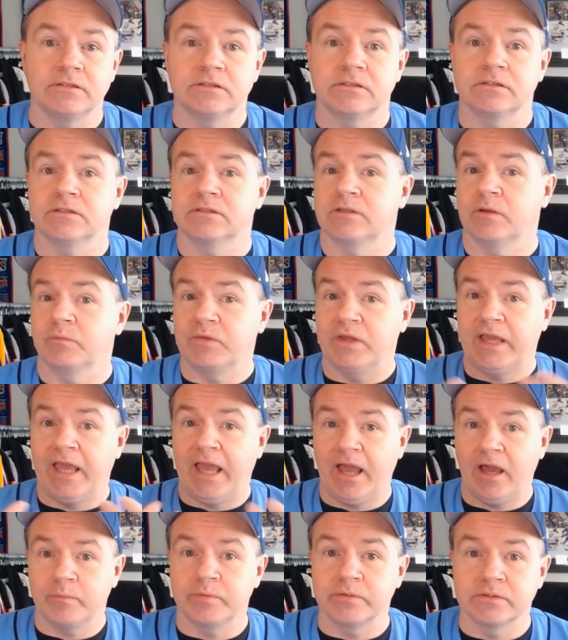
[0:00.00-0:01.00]
something
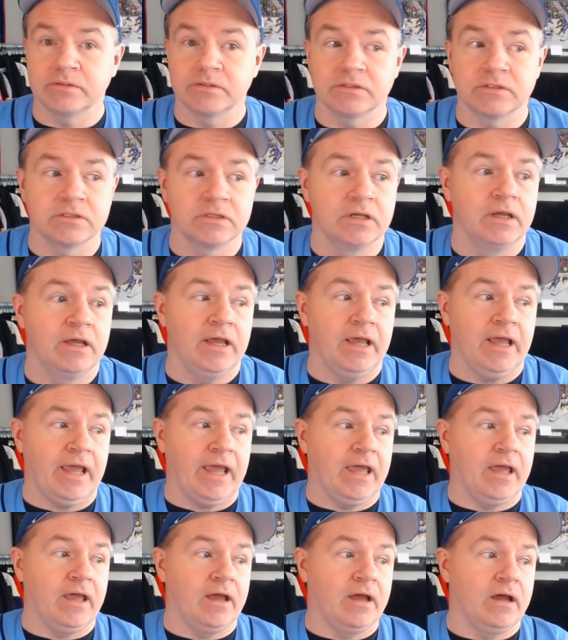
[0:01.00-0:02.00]
happens
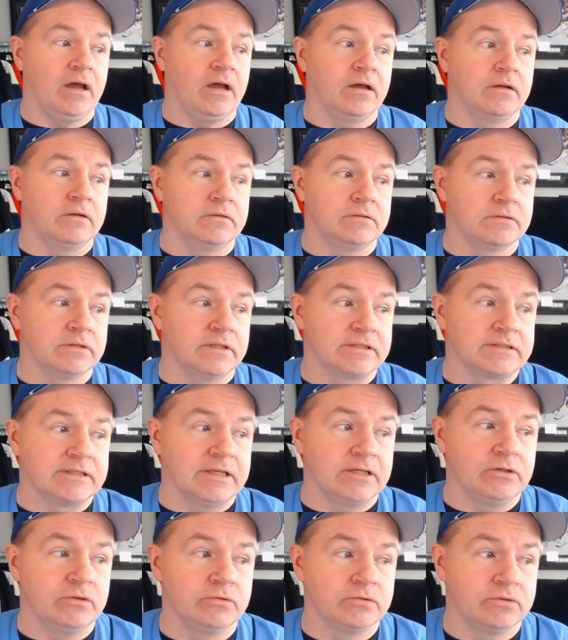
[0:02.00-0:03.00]
and let's
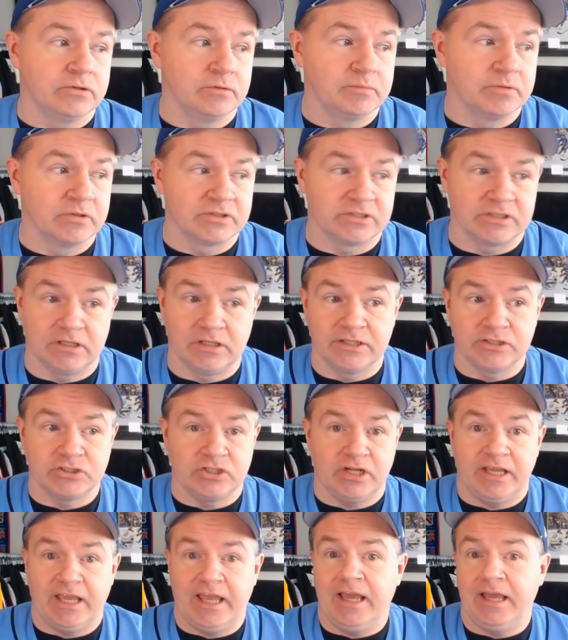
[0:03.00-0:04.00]
say YouTube, there's a glitch,
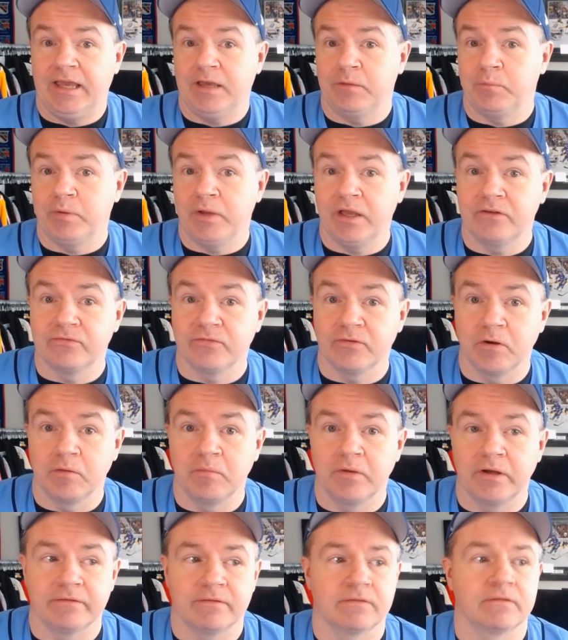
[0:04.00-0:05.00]
I can't get paid for a
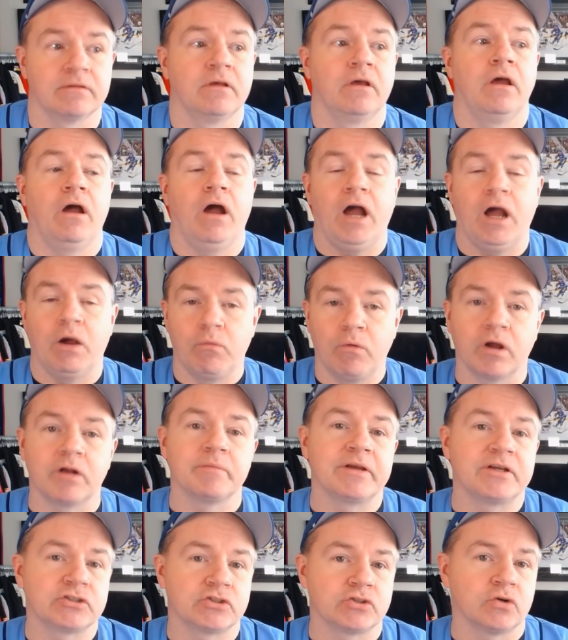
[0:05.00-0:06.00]
month, I want to
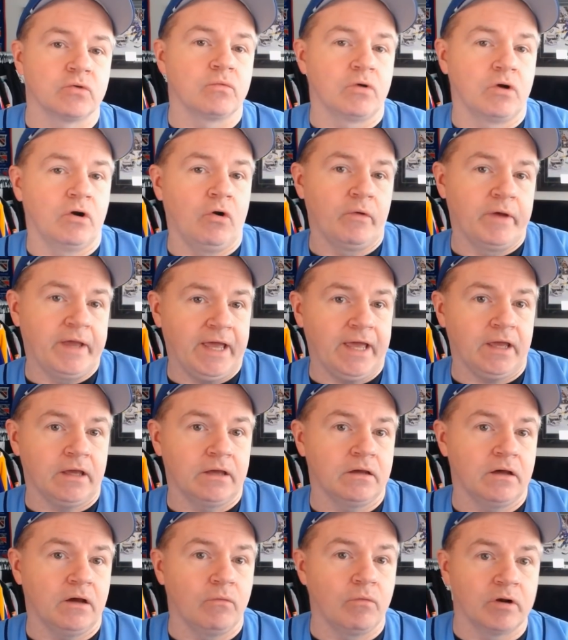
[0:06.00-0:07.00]
make sure we're okay.
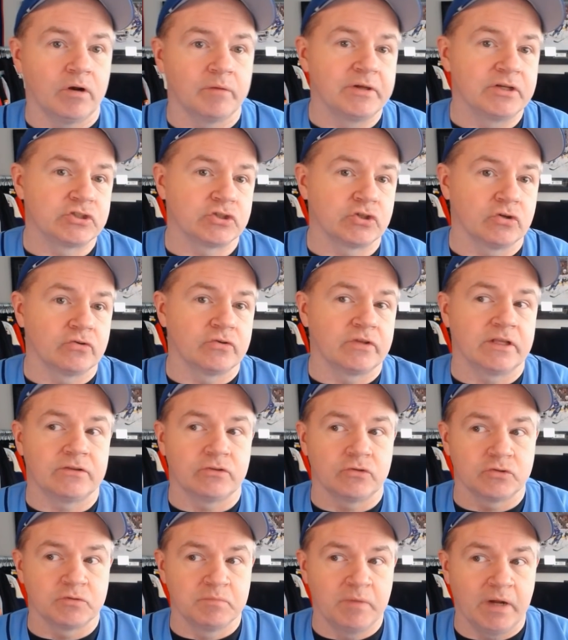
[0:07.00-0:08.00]
I want to make sure that
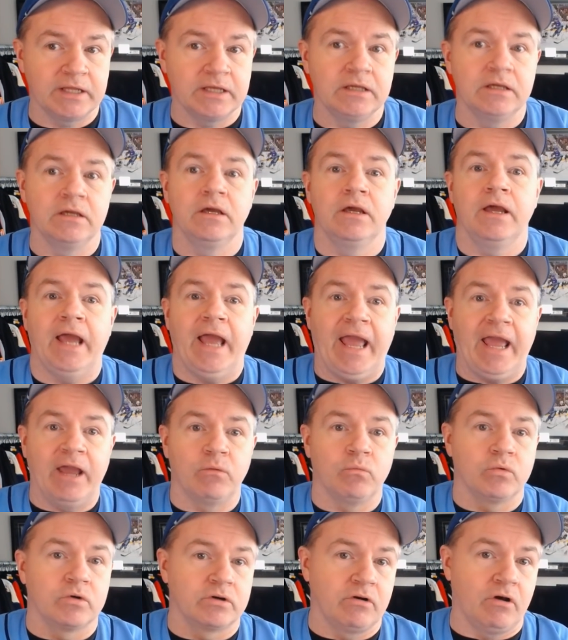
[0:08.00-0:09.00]
there's money
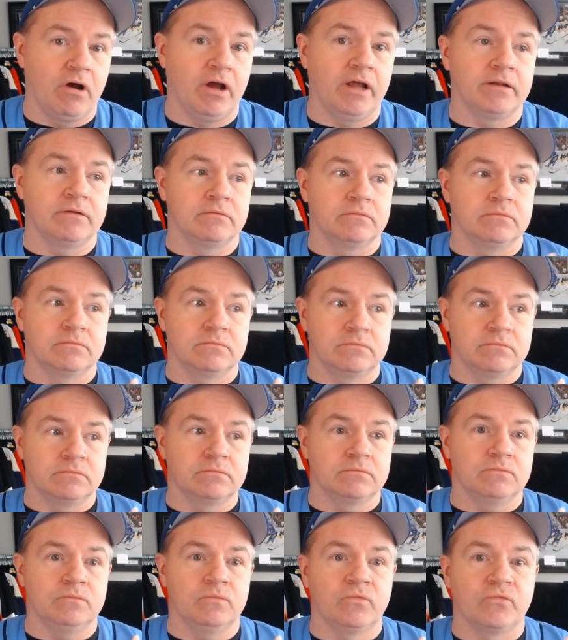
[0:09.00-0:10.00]
and we're not
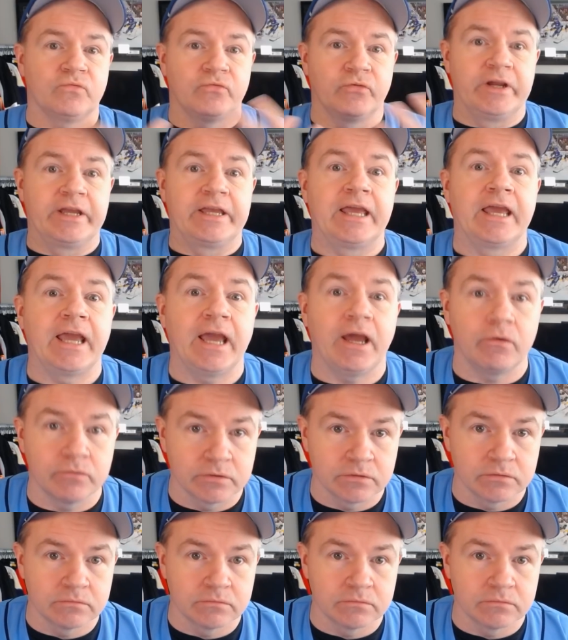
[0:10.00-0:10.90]
freaking out.